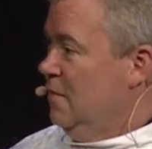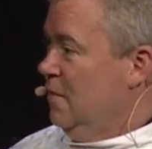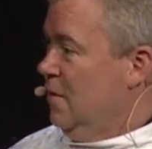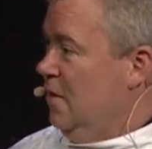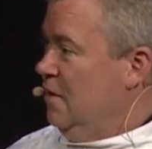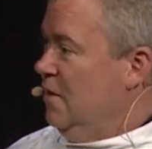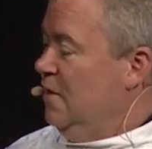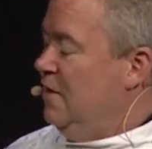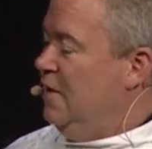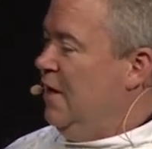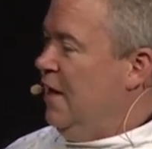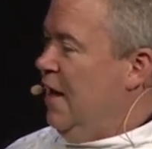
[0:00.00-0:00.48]

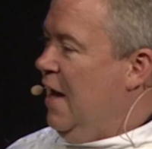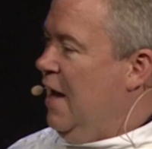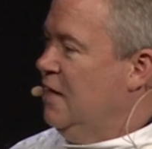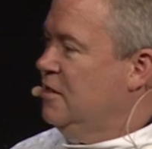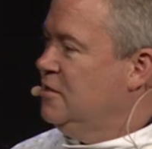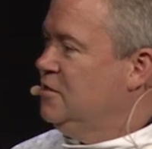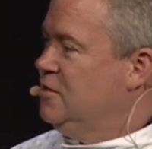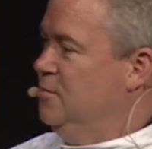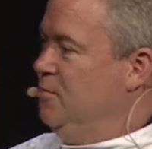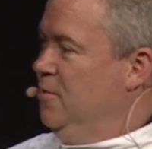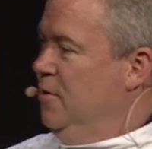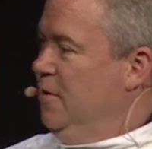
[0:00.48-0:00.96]
And then they
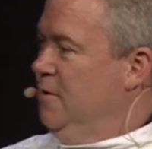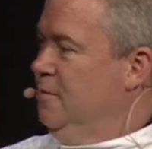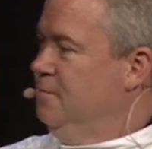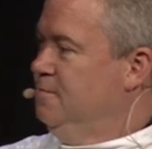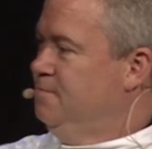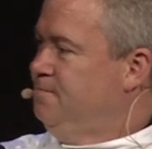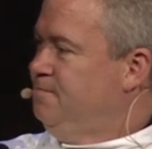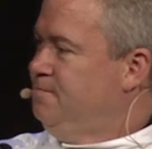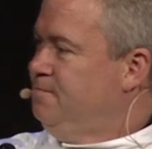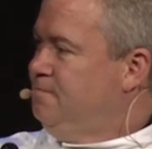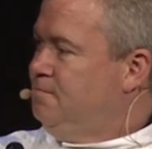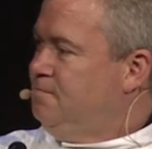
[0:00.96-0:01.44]
asked me,
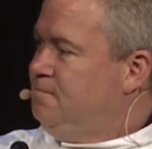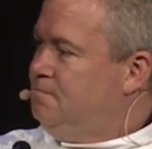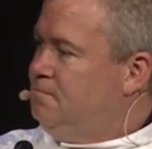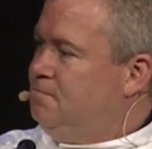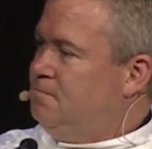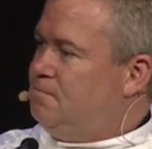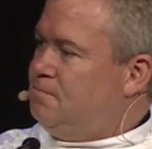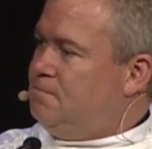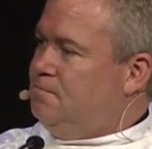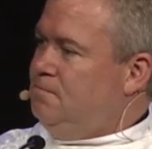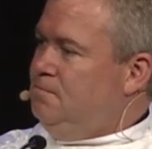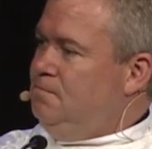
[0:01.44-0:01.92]

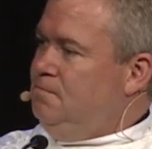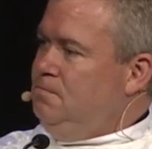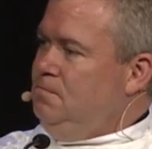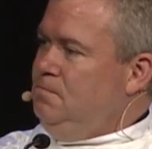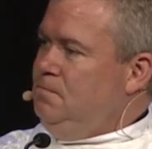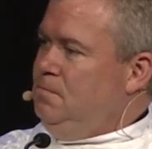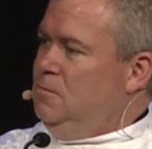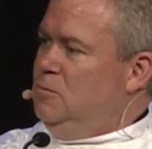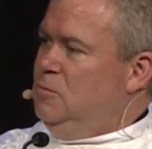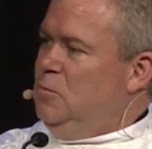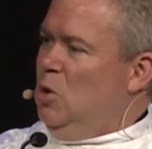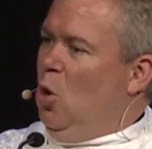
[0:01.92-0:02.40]

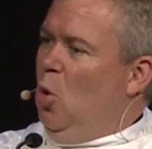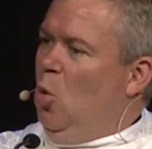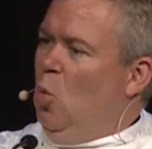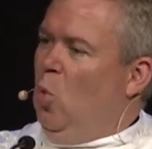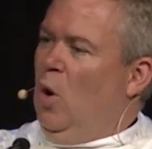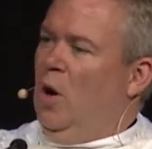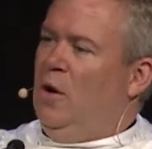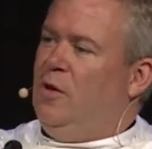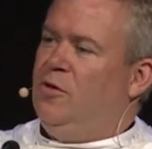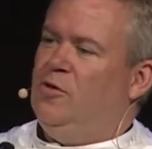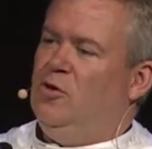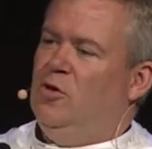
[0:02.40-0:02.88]

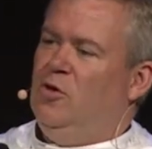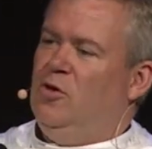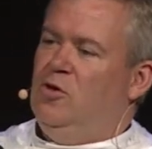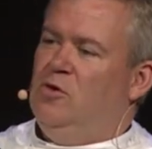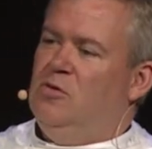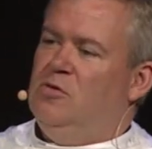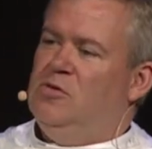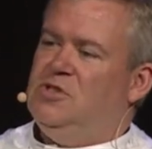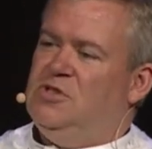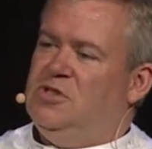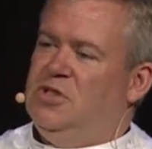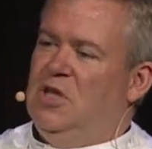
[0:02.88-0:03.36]
what do
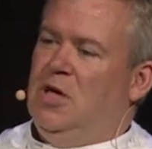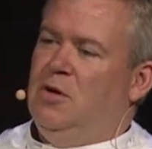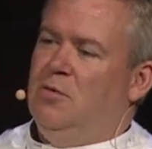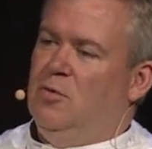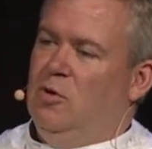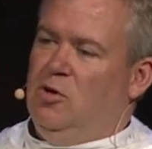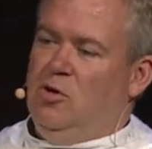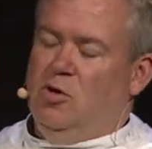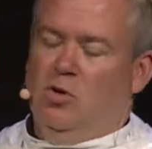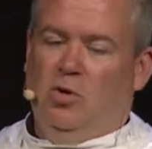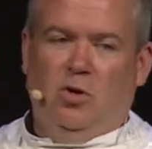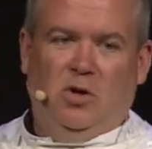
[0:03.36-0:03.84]
you see
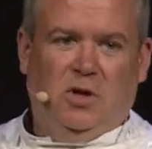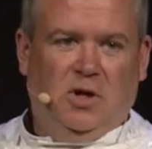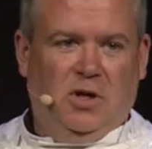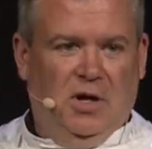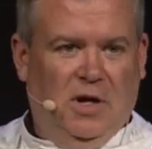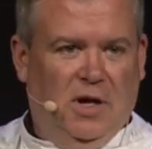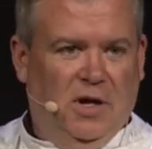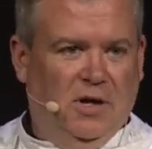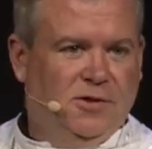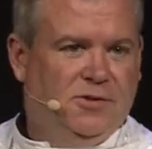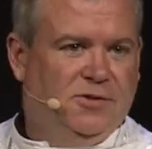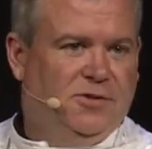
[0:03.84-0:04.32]
when you look
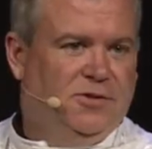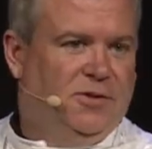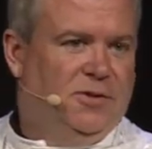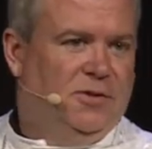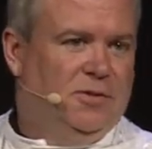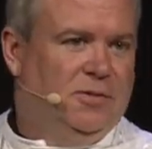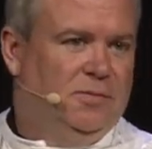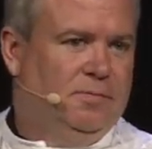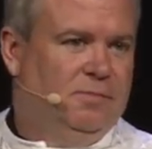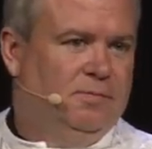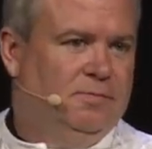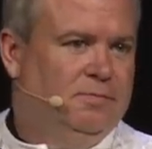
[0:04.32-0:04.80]
at us?
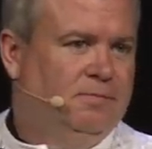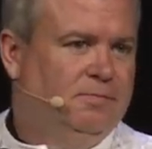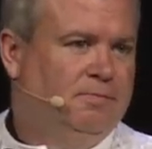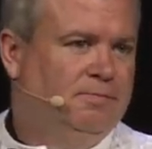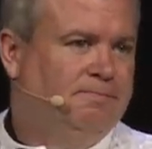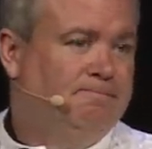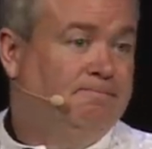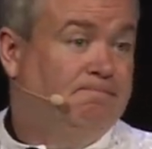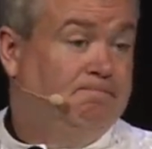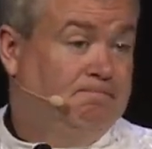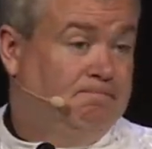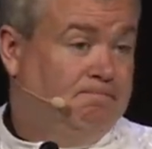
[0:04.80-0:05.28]

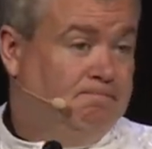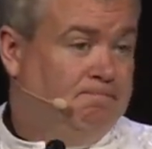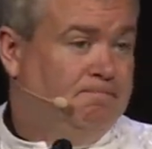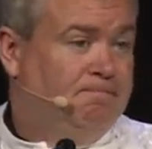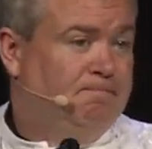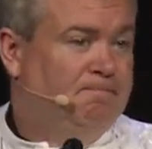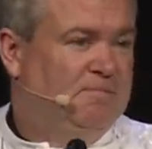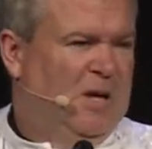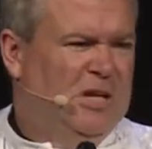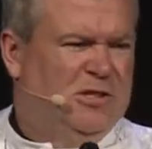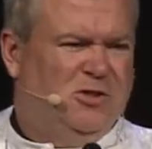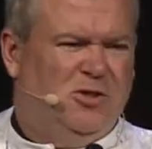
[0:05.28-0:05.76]

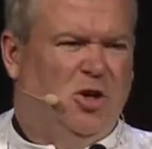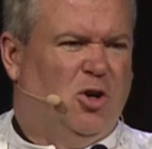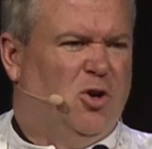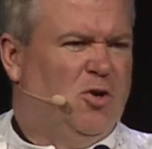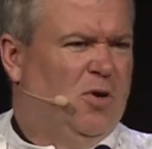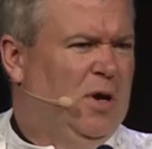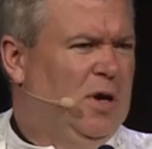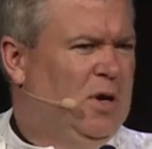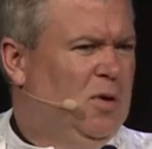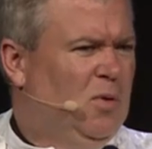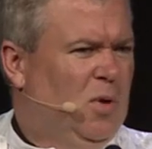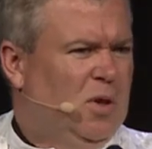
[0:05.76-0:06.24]
That's a
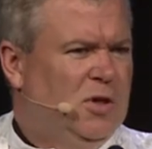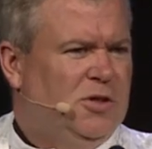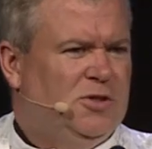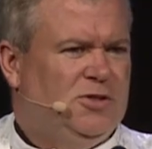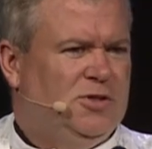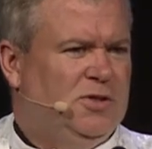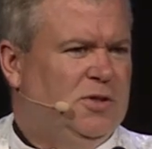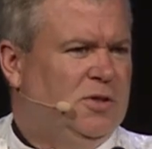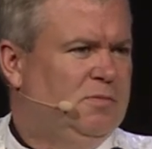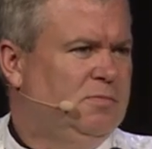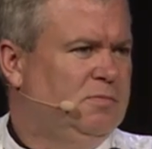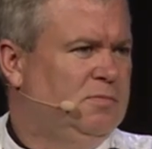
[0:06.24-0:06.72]
great
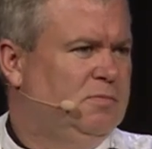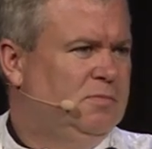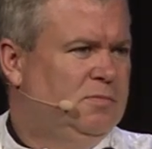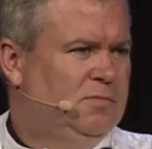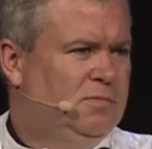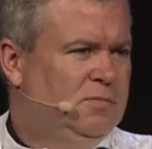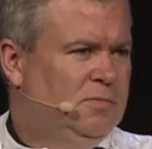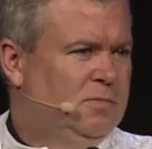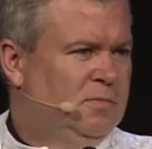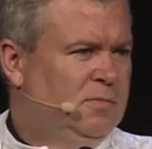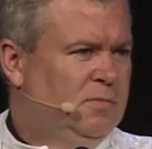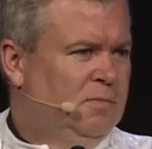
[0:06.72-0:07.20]
question.
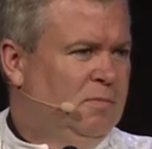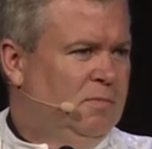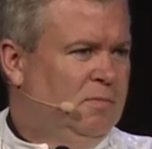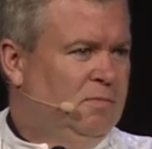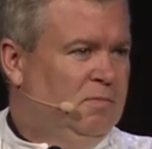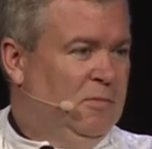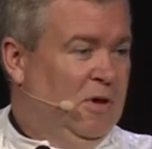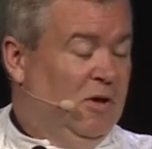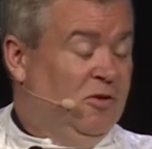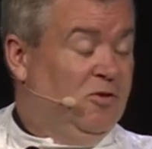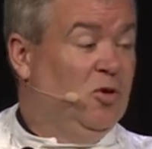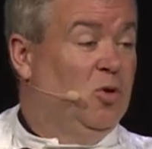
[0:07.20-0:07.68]

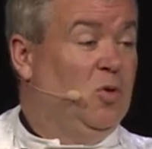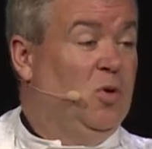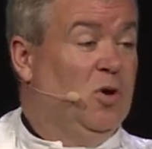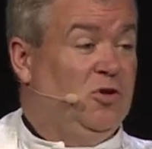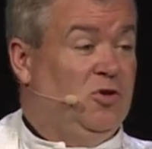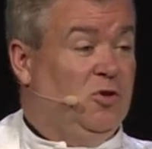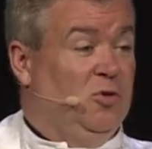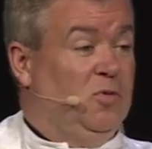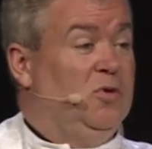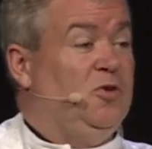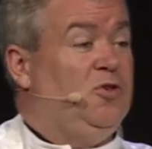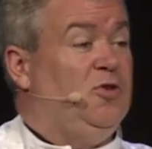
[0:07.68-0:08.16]
That's a
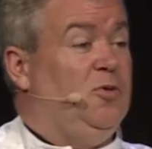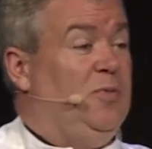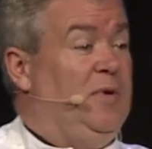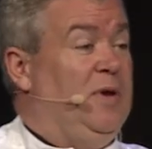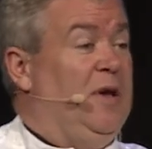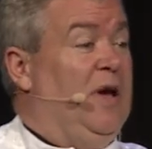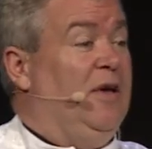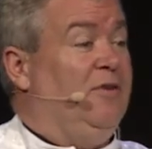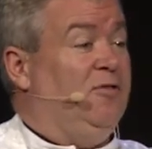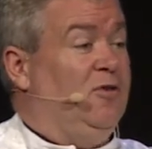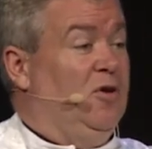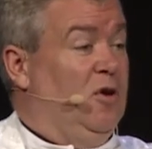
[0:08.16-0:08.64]
question we should
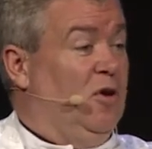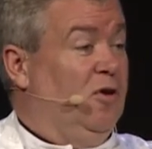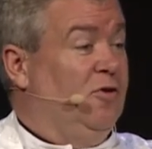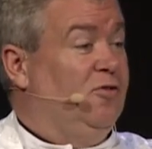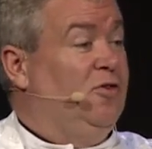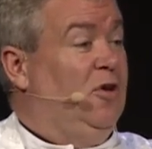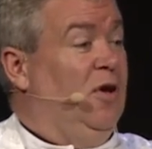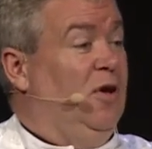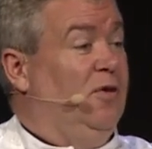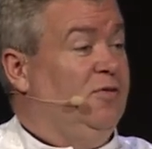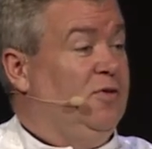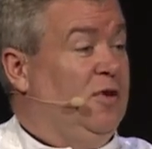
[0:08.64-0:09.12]
be asking
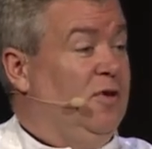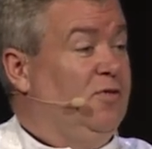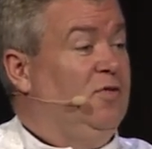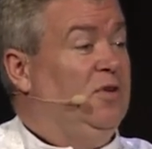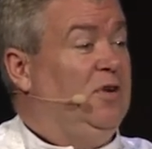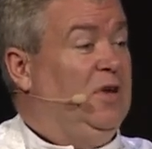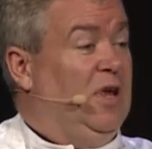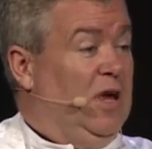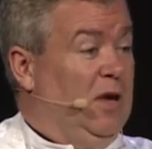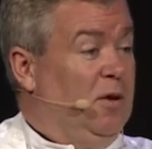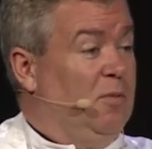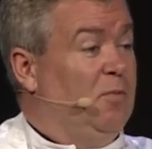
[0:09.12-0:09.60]
ourselves every
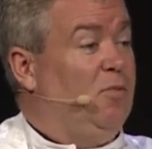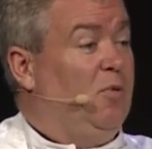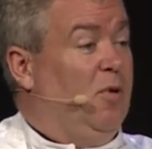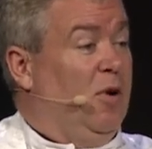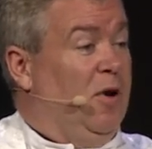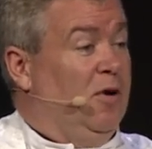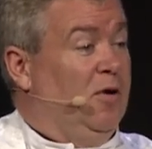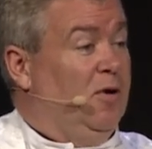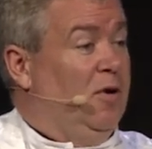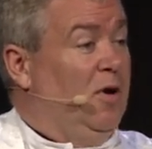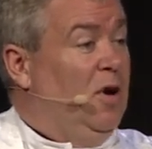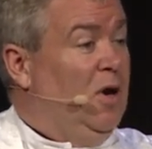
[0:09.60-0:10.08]
day in
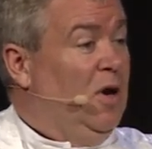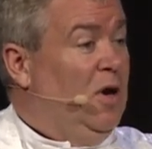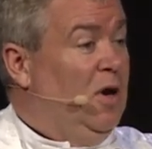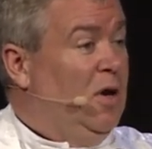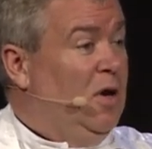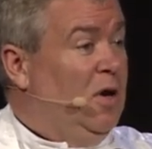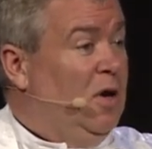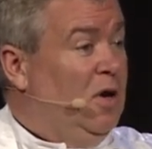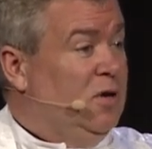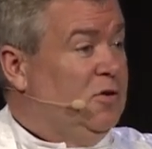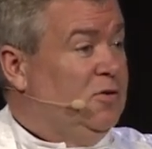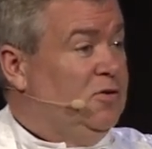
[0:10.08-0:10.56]
prayer
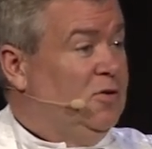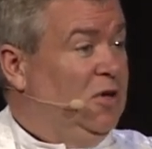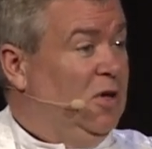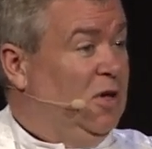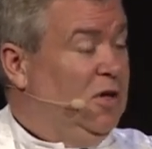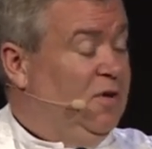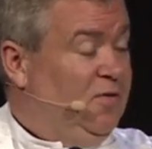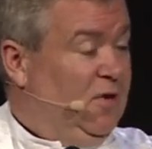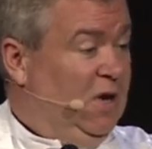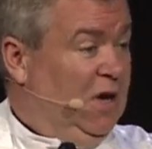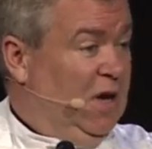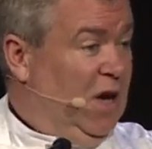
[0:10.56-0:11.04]
to the
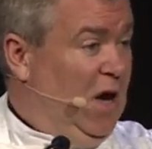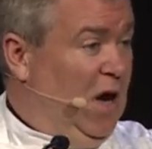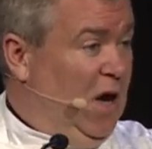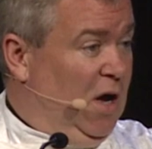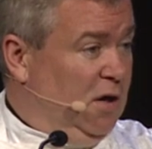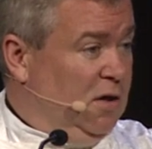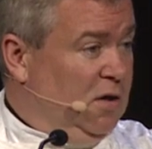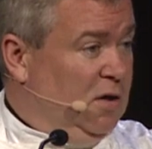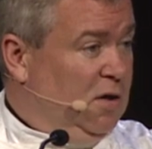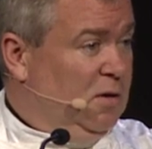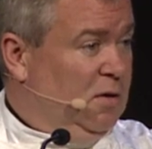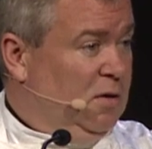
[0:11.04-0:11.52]
living
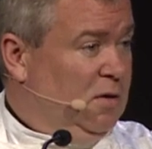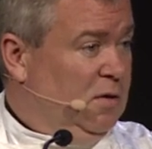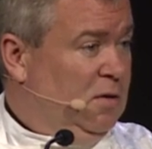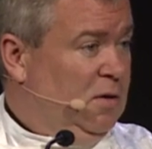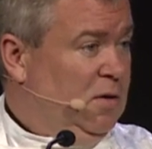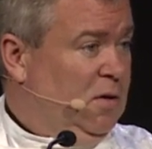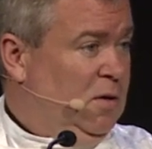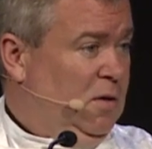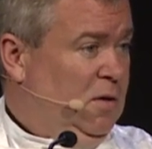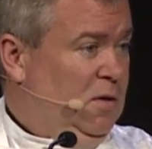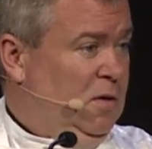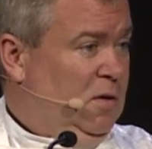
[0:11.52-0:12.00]
God.
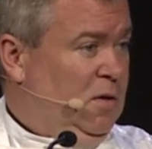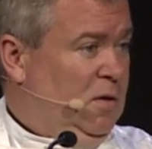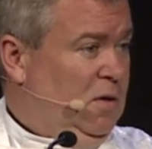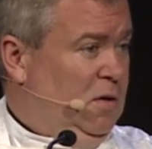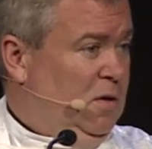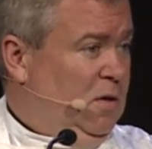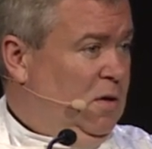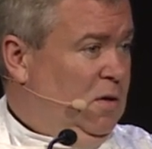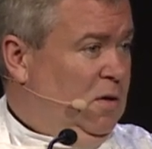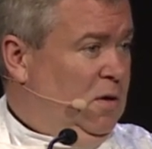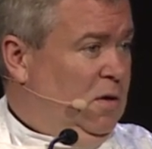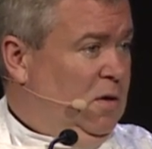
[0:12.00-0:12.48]

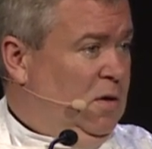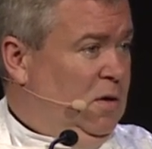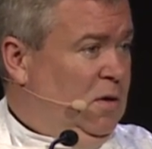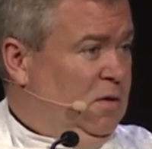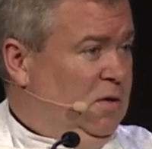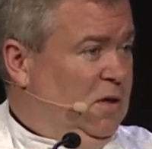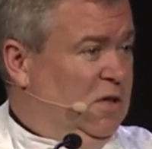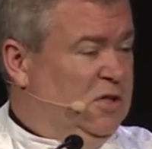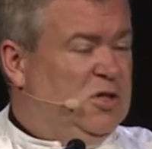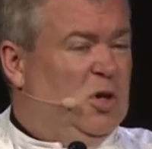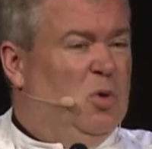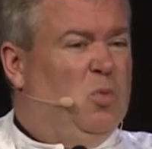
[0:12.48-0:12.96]

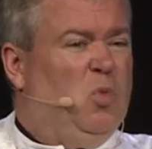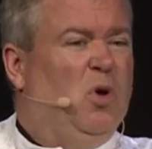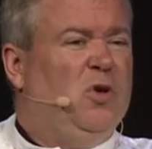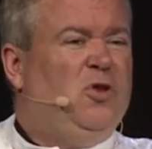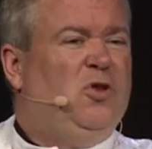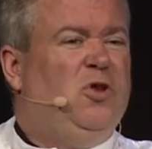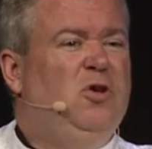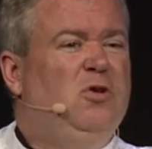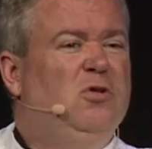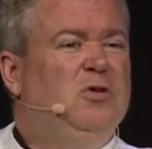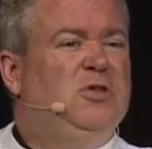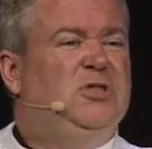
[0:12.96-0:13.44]
They said, What
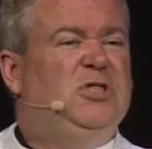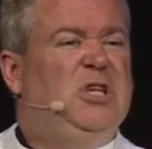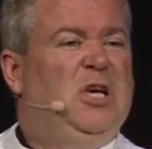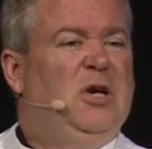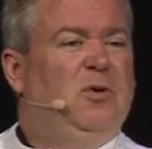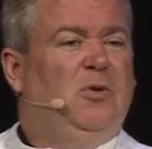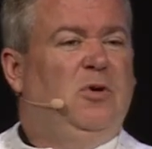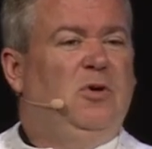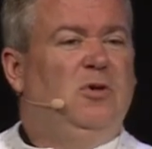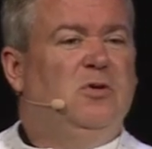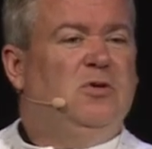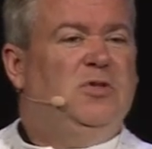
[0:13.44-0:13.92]
do you see
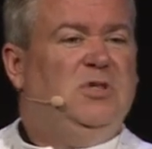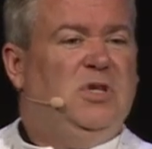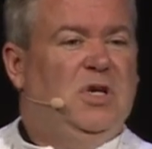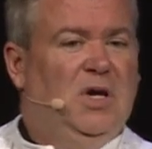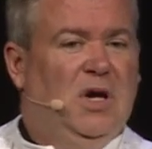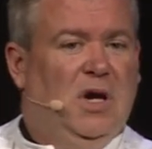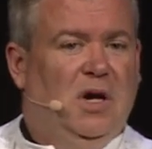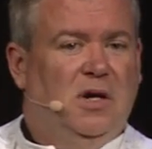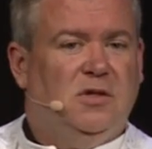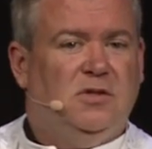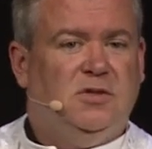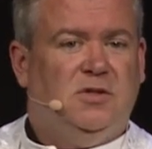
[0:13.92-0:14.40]
when you see
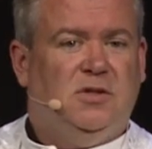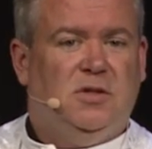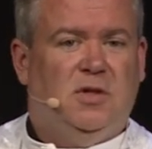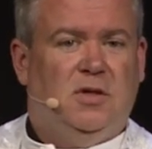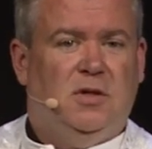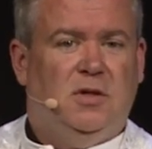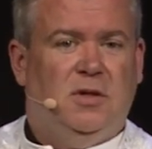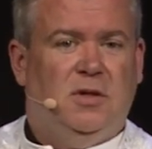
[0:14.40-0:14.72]
us?